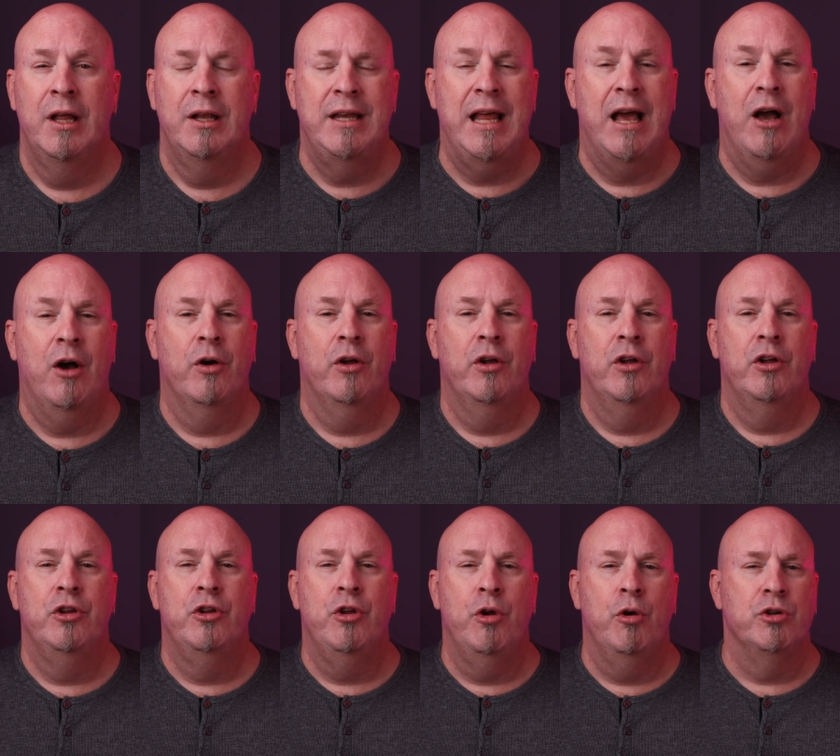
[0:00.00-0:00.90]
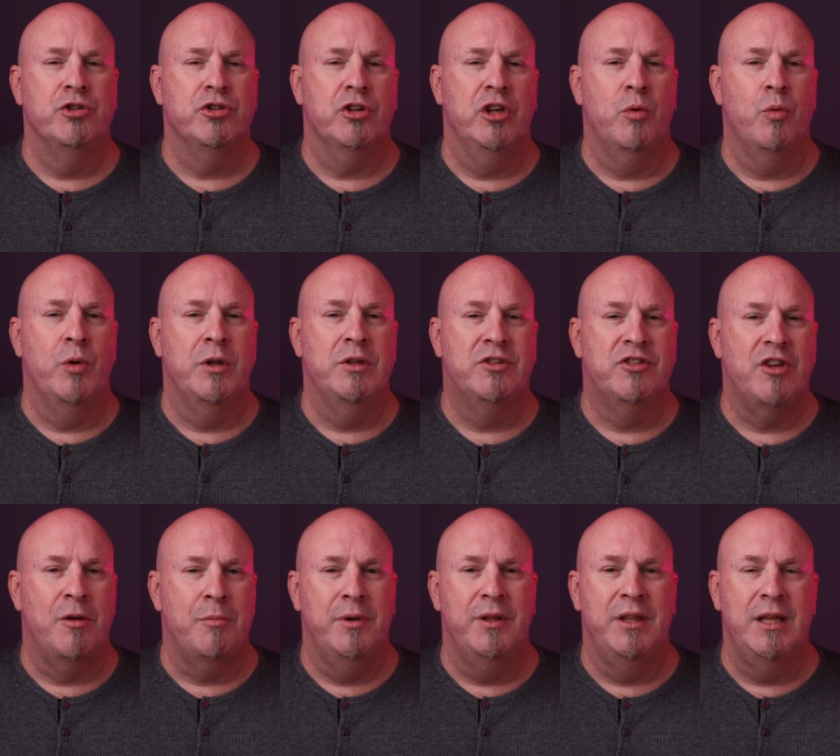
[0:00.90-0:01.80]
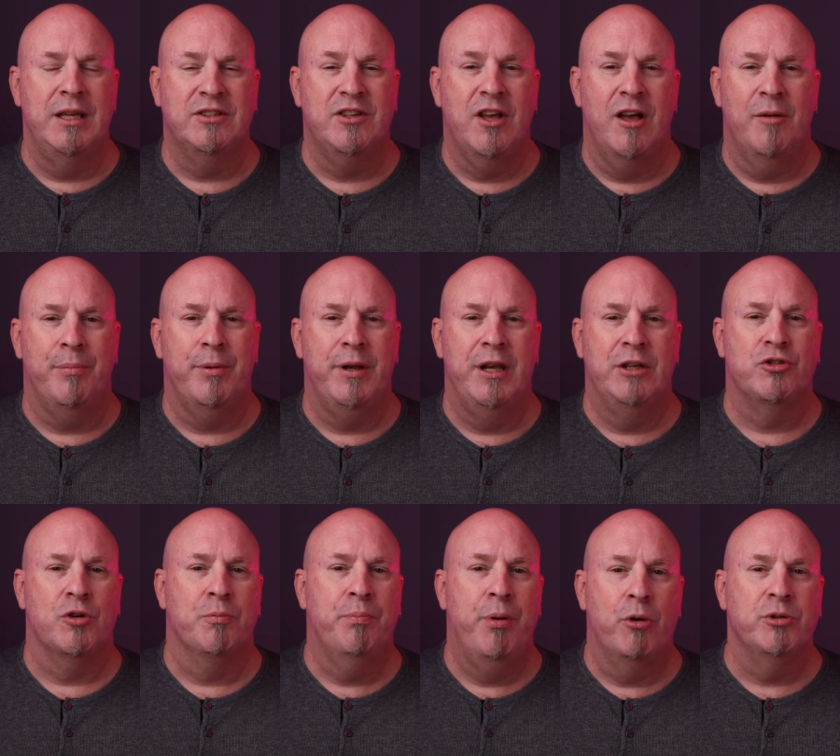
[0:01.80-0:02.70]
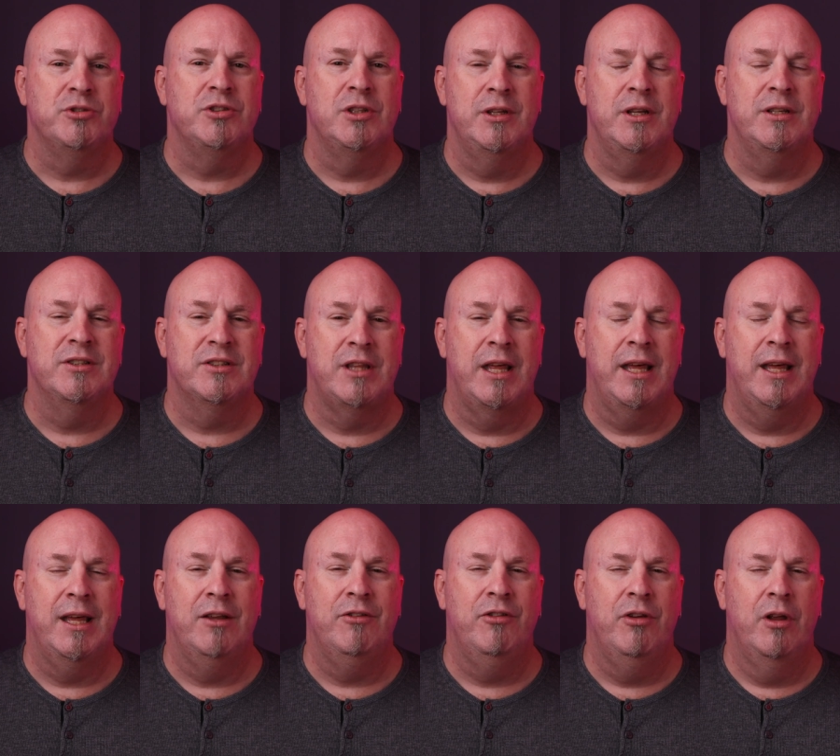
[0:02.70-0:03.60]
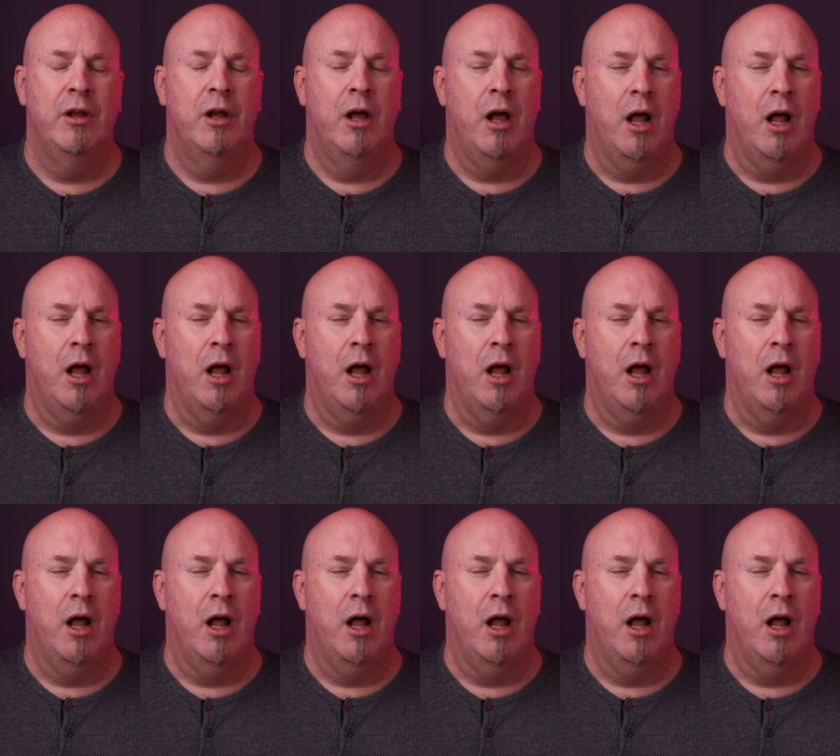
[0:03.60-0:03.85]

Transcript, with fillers: Now, usually when some of these companies are posting these things,